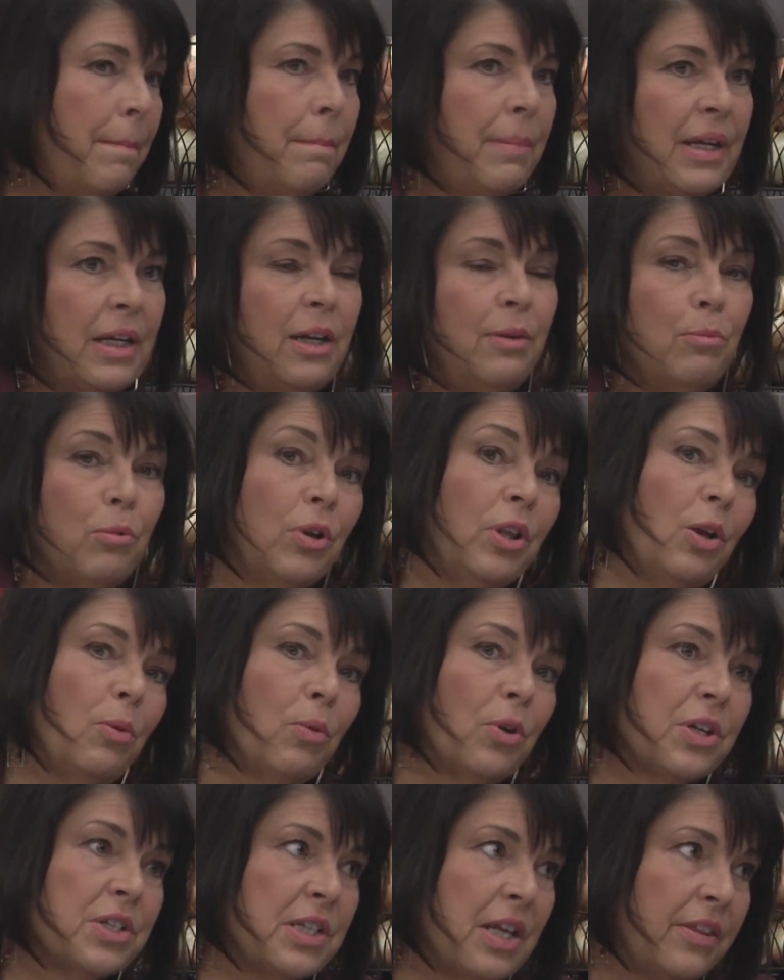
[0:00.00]
But it really
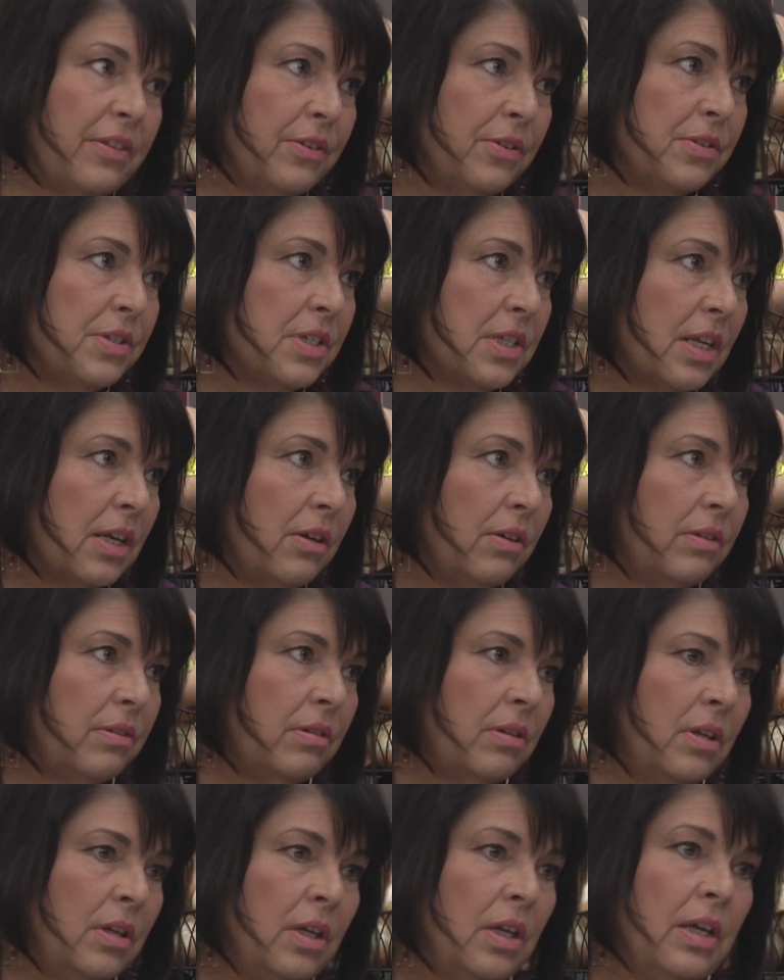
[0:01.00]
works on those
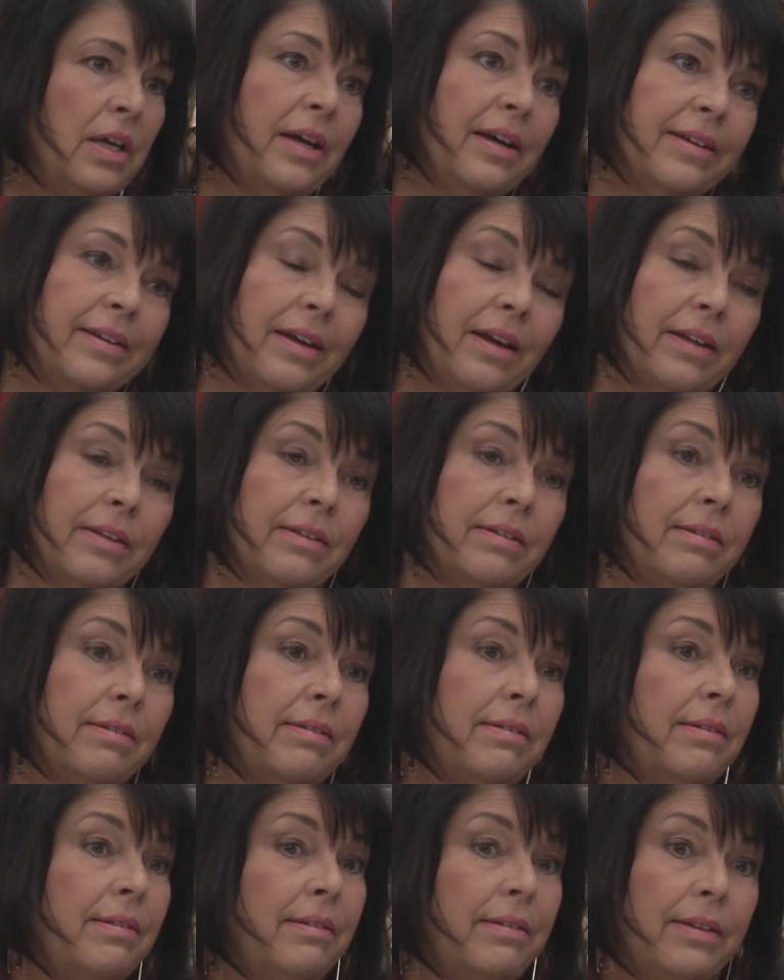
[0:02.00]
skills.
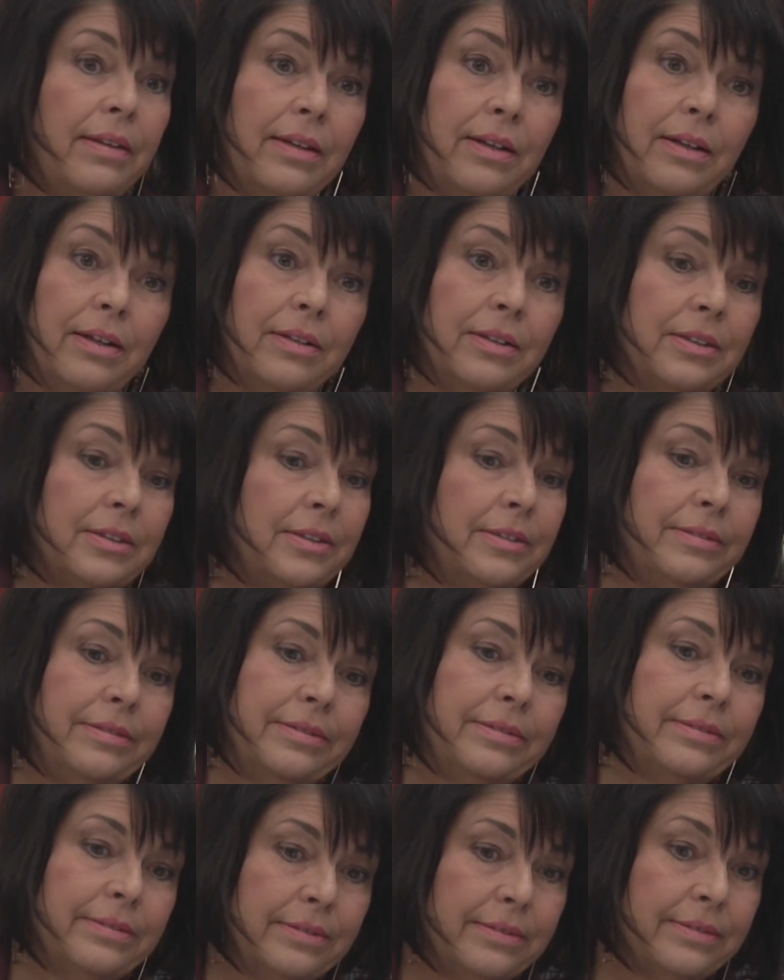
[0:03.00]
Adults,
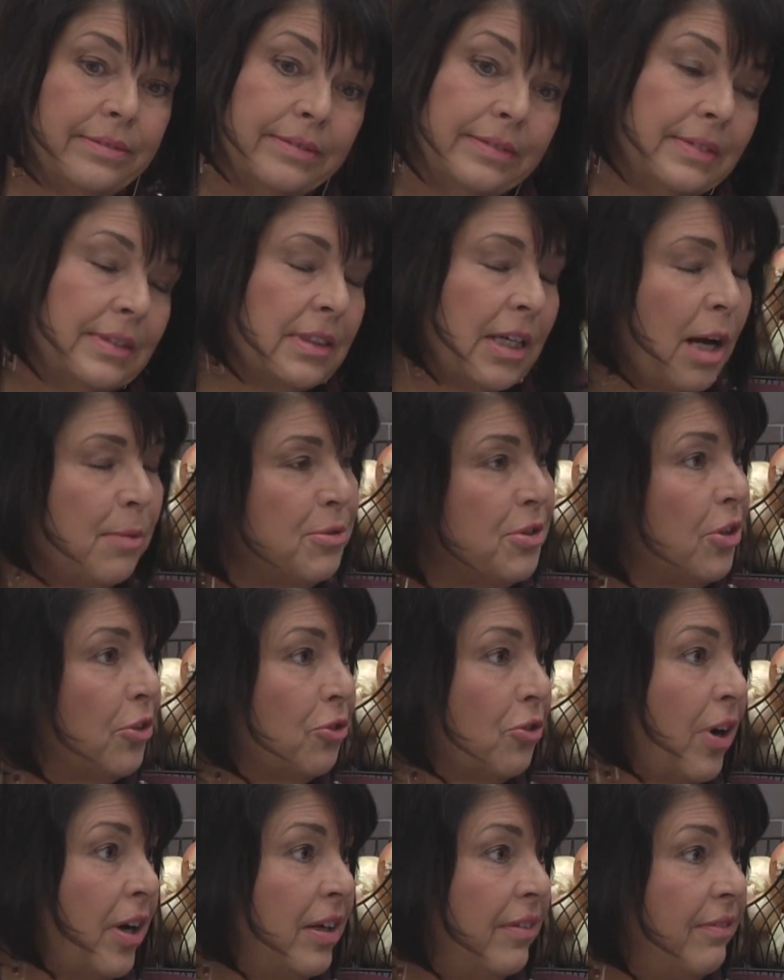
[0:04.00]
I'm still
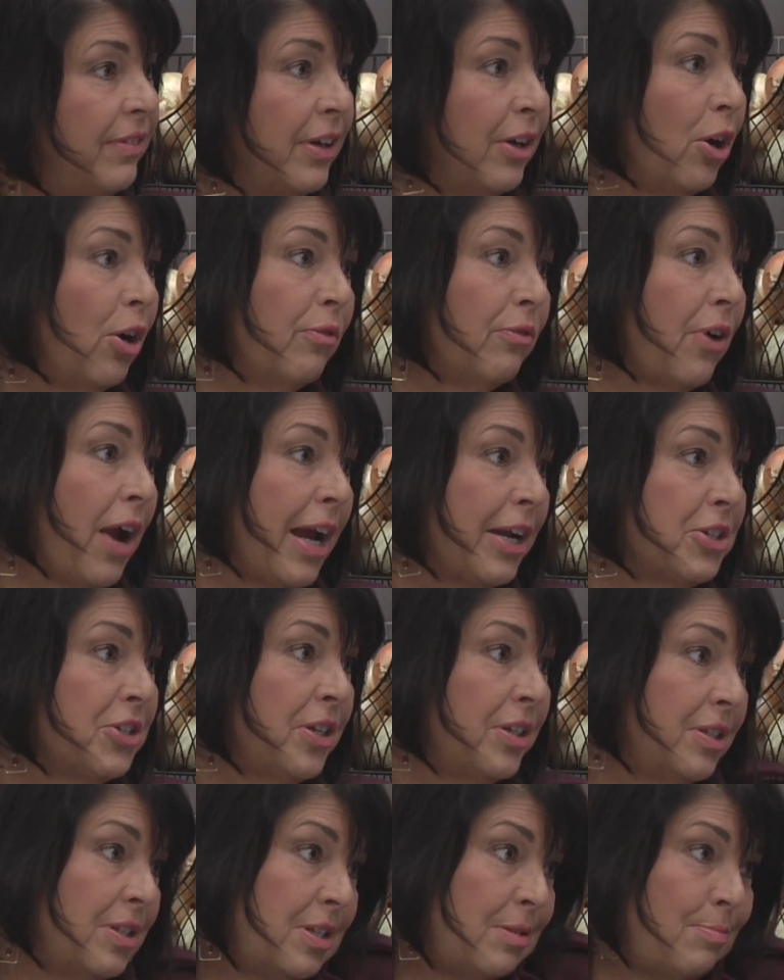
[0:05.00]
trying to figure out
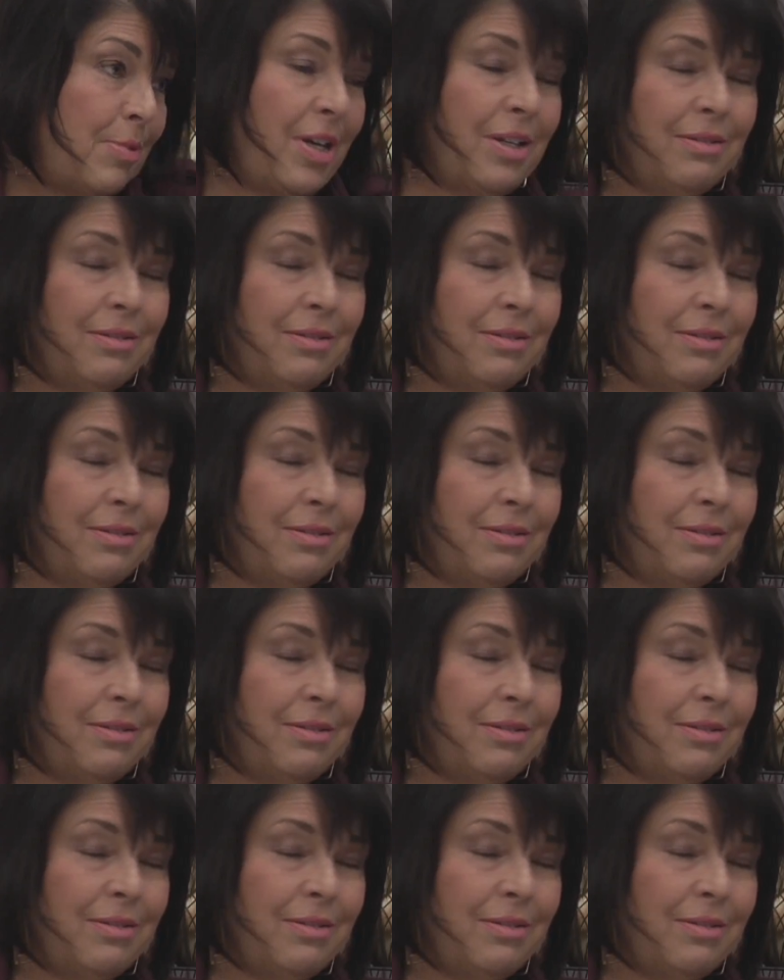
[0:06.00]
fractions.